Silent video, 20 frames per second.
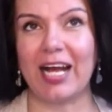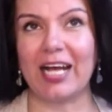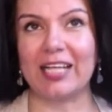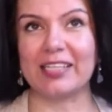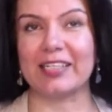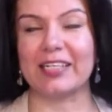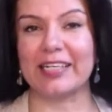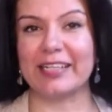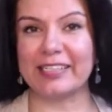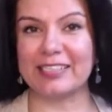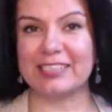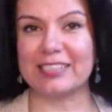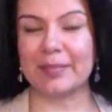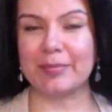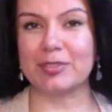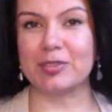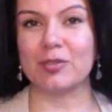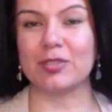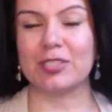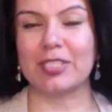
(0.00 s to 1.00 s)
And the latest
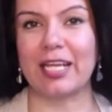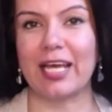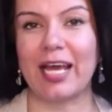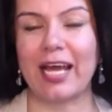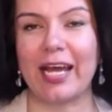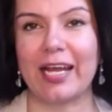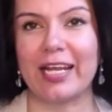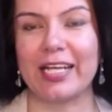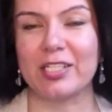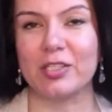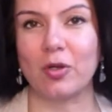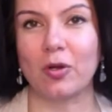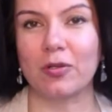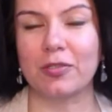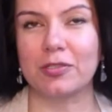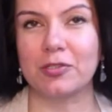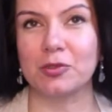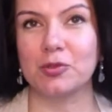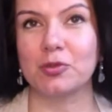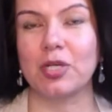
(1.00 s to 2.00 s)
episode that I had, I
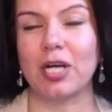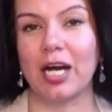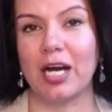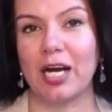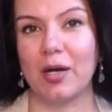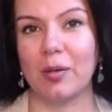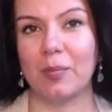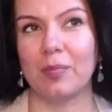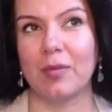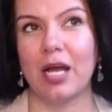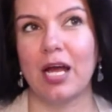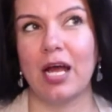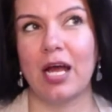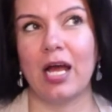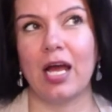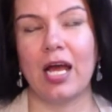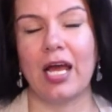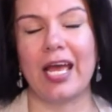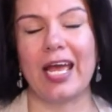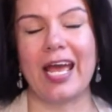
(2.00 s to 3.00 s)
talked to
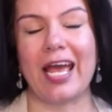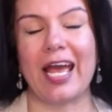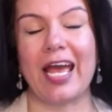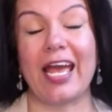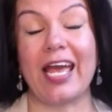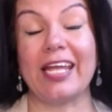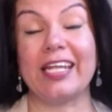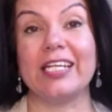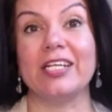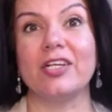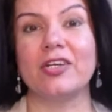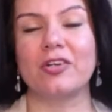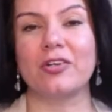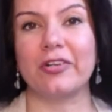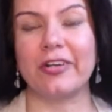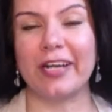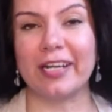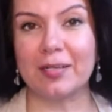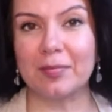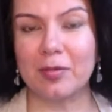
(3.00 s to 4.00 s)
an
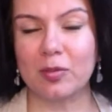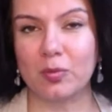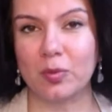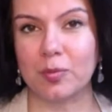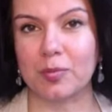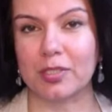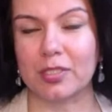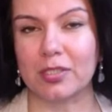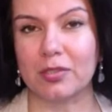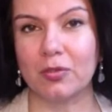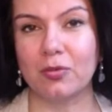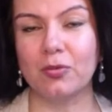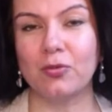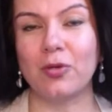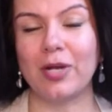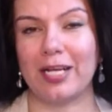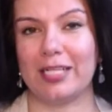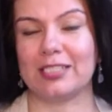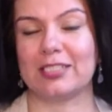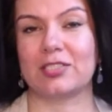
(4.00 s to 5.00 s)
incredible woman who
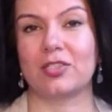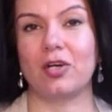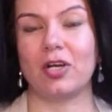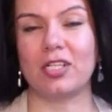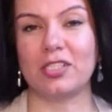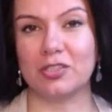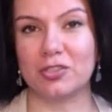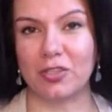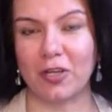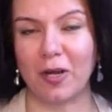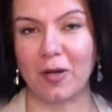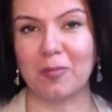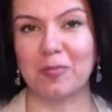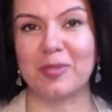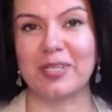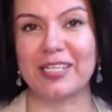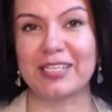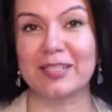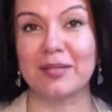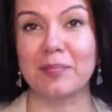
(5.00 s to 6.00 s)
has got a job
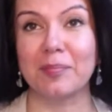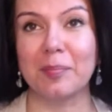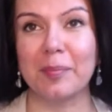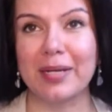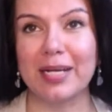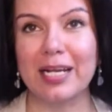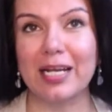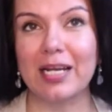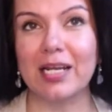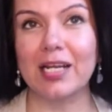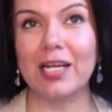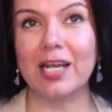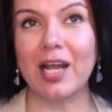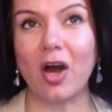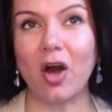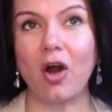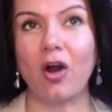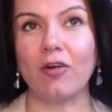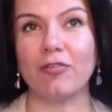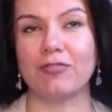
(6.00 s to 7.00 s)
in the middle
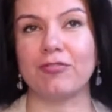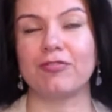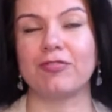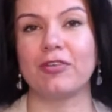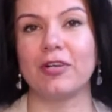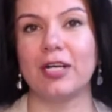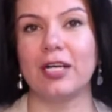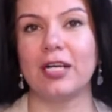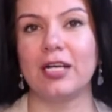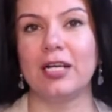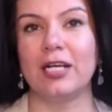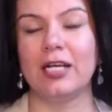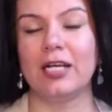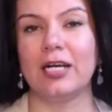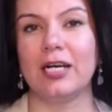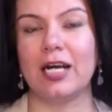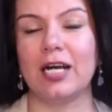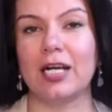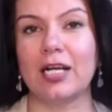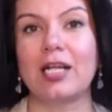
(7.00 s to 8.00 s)
of
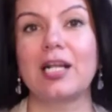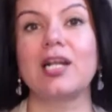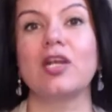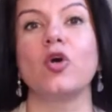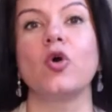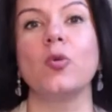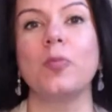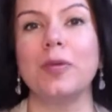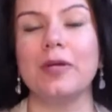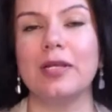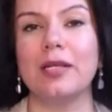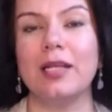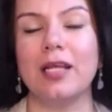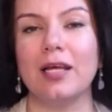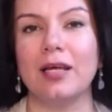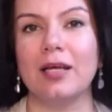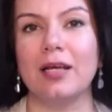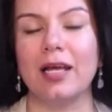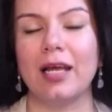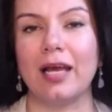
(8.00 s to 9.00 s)
a global
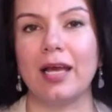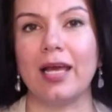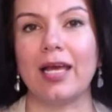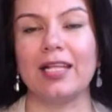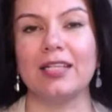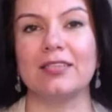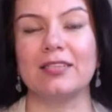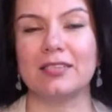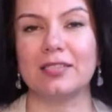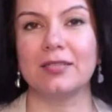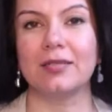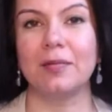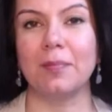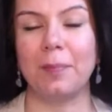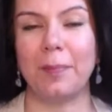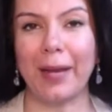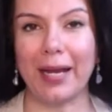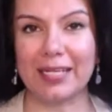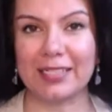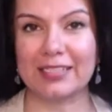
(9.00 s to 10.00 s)
health
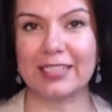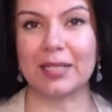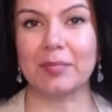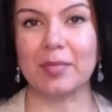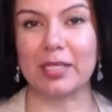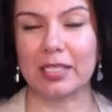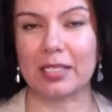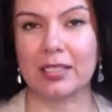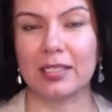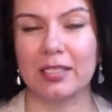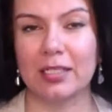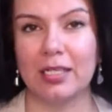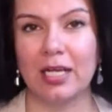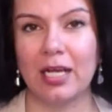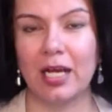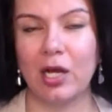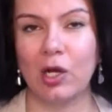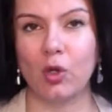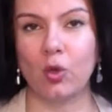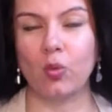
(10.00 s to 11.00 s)
pandemic,
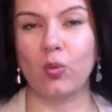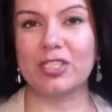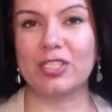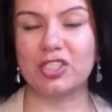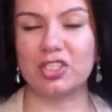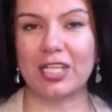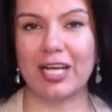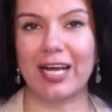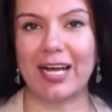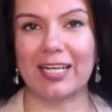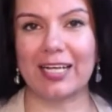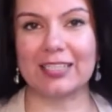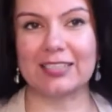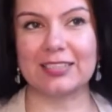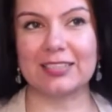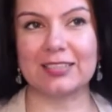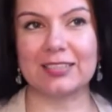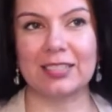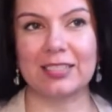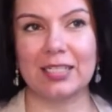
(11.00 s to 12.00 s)
which
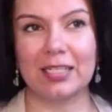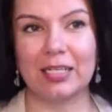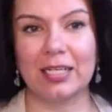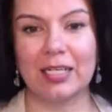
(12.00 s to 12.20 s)
has,